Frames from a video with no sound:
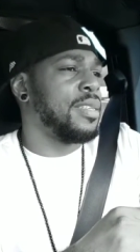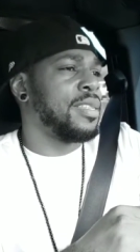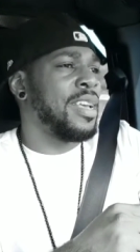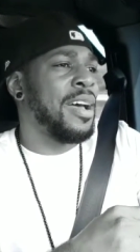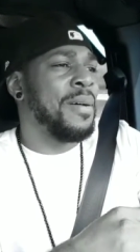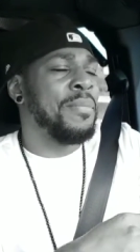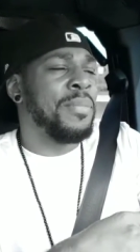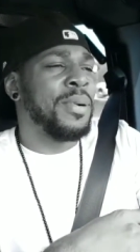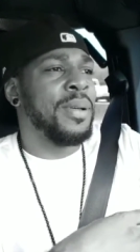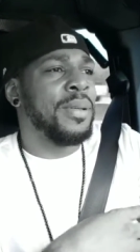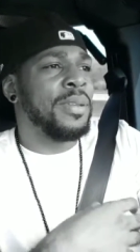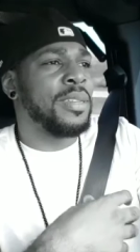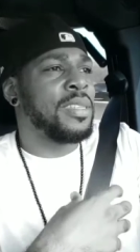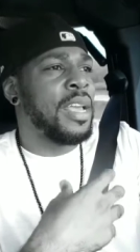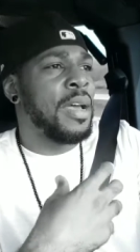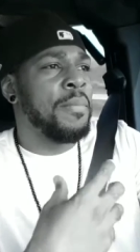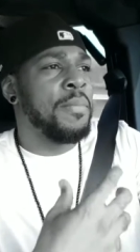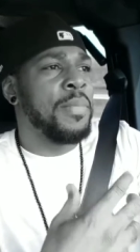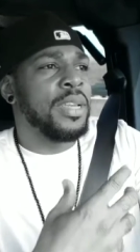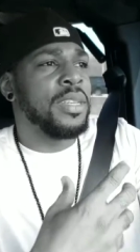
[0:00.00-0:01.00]

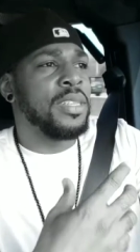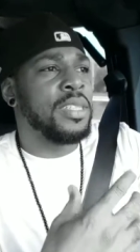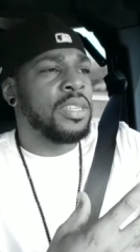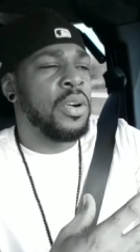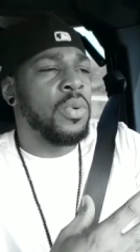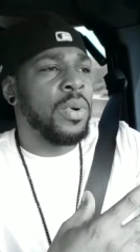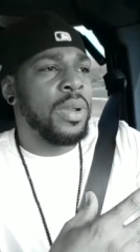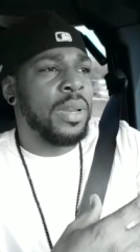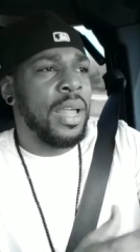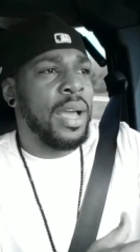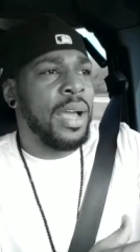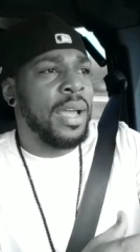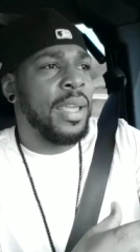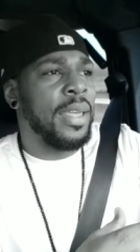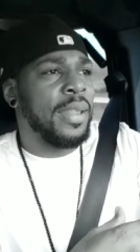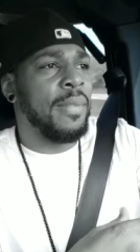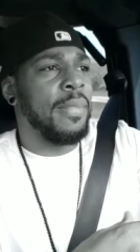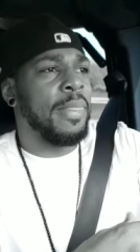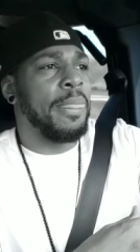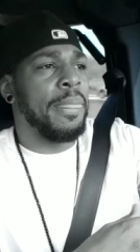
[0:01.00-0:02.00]
Stop being so
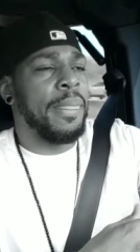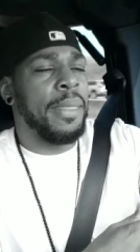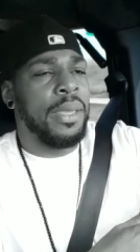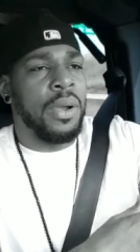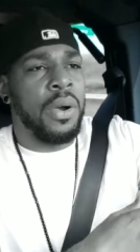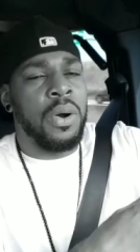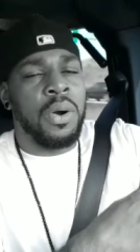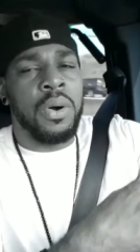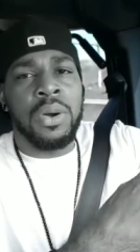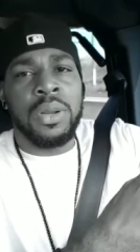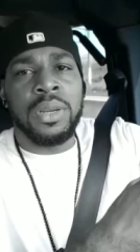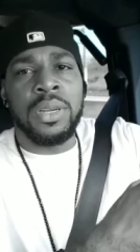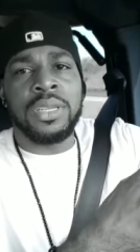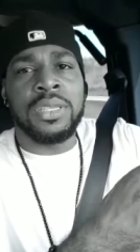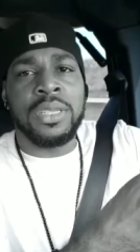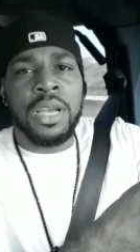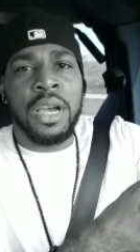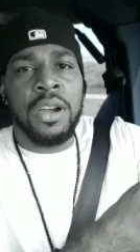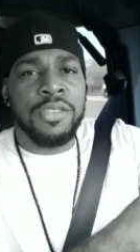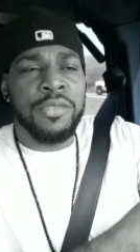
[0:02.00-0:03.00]
reliant on
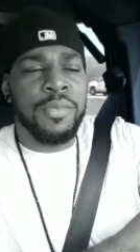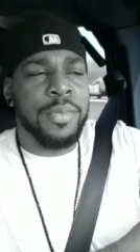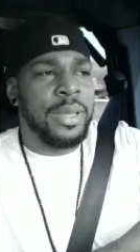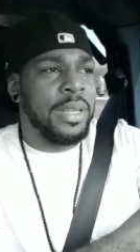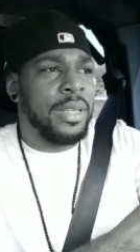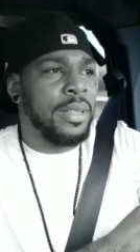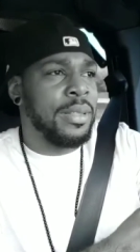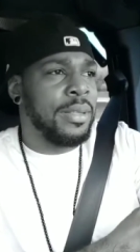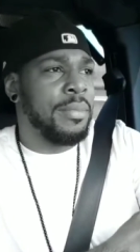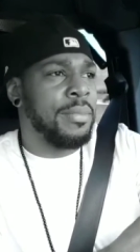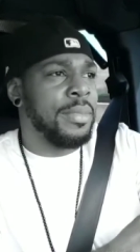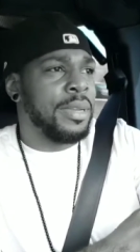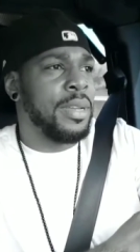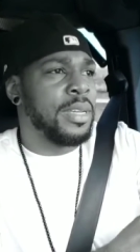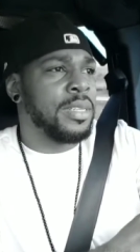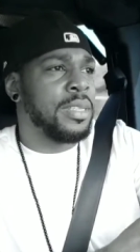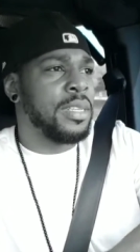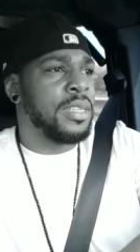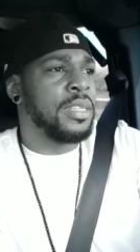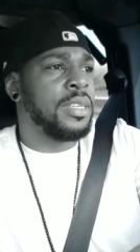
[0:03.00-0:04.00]
this government,
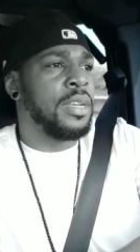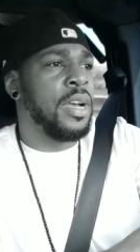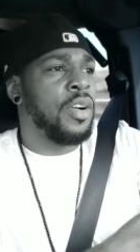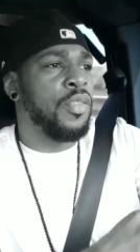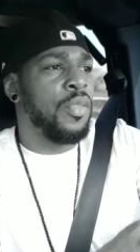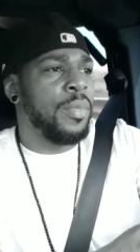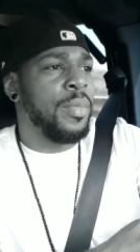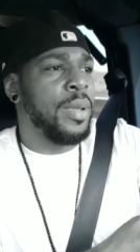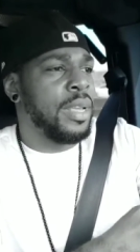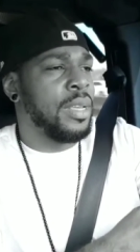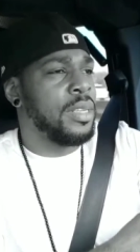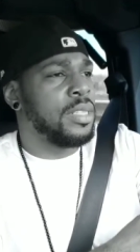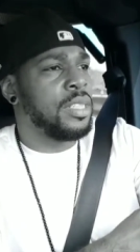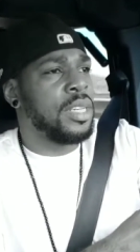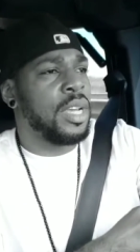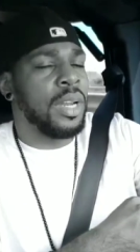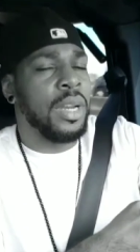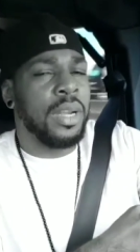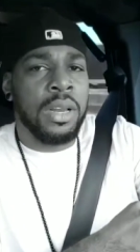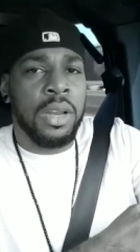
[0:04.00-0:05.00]
because this government is
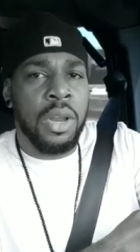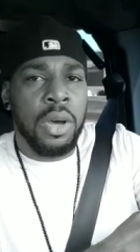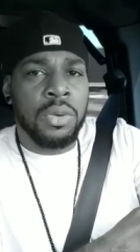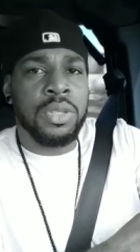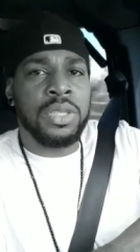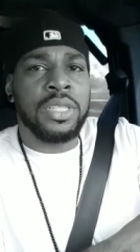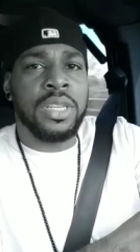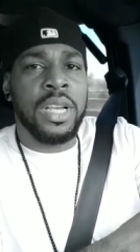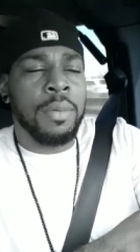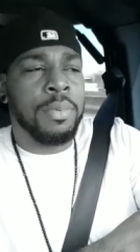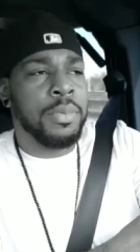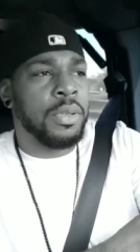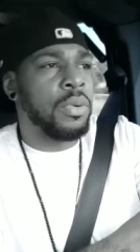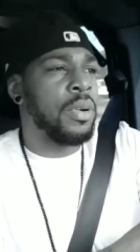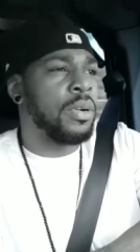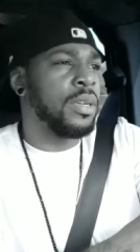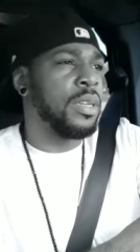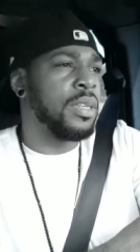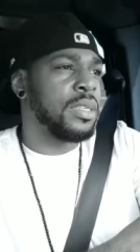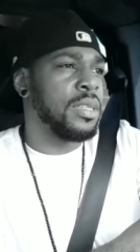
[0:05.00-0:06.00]
trying to close
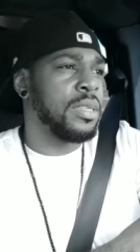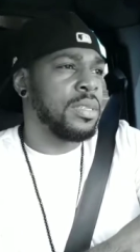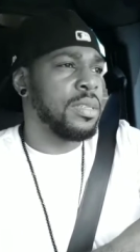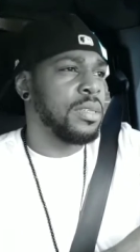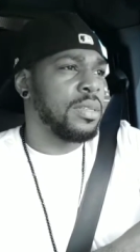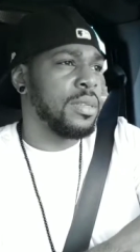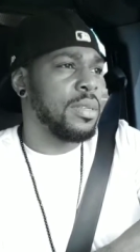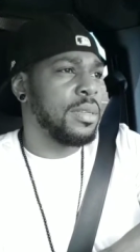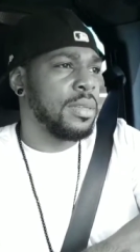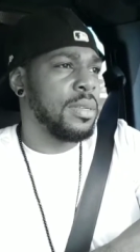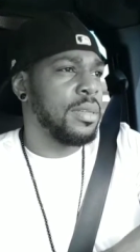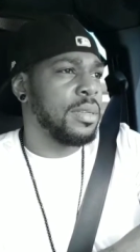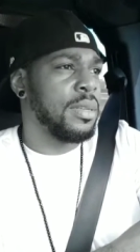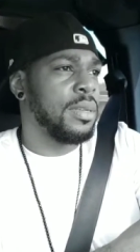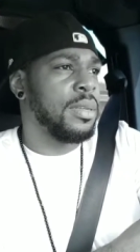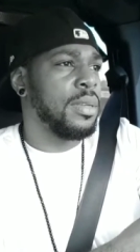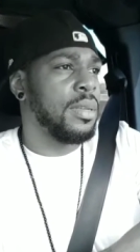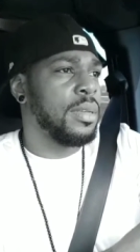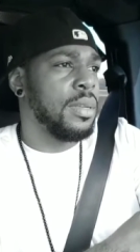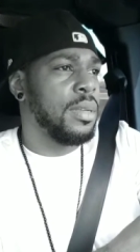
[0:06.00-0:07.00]
chapter on
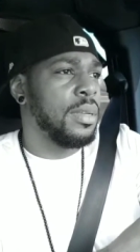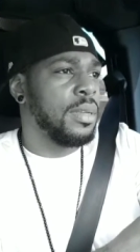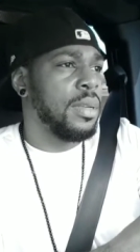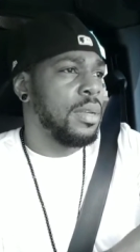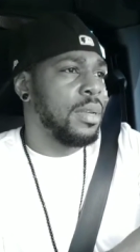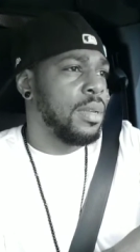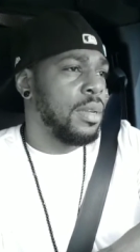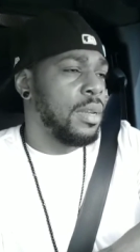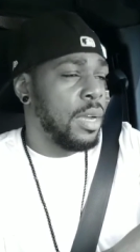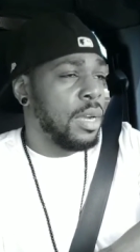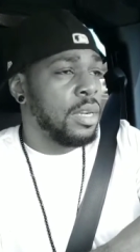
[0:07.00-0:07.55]
us.